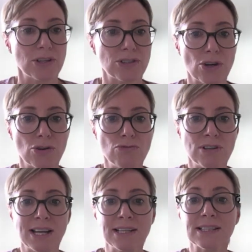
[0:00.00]
So
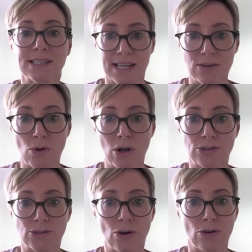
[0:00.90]
redundancy
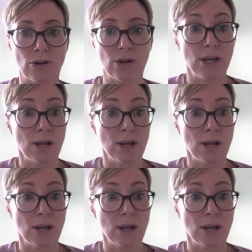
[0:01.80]
whilst on